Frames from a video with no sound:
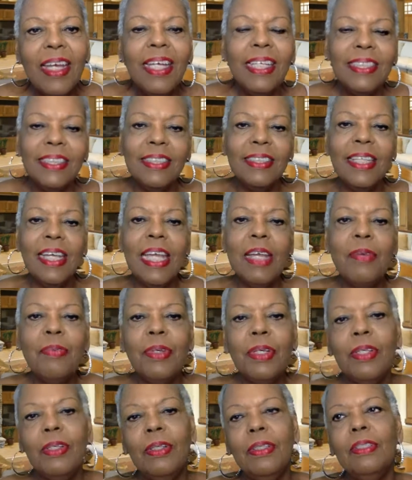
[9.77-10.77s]
Today we're
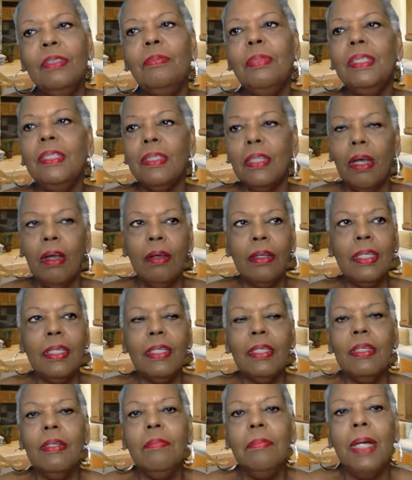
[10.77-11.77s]
going to be talking
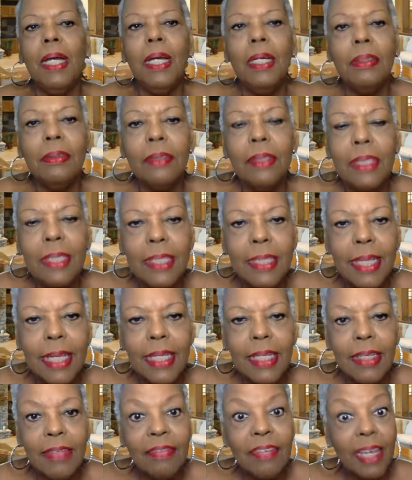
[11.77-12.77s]
about the state
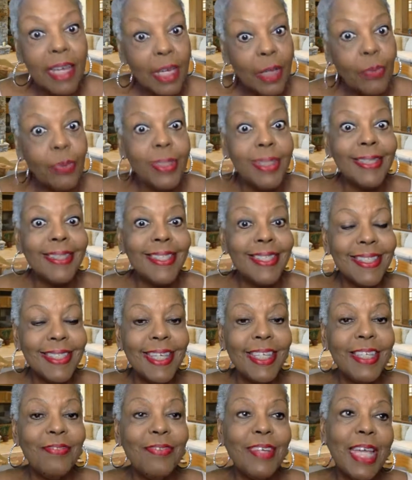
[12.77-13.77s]
of equity
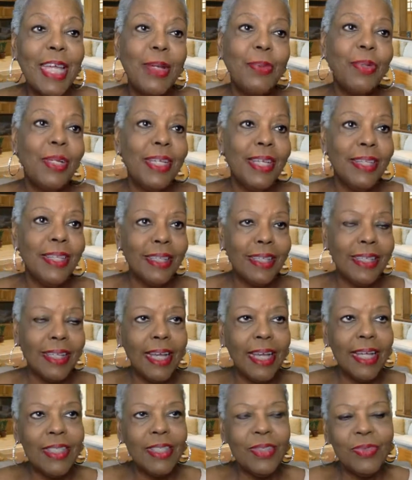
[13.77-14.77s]
in the
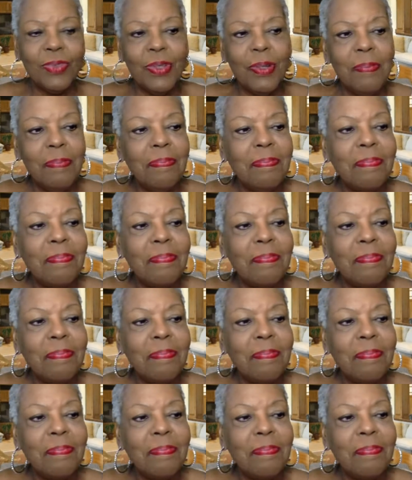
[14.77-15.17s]
classroom.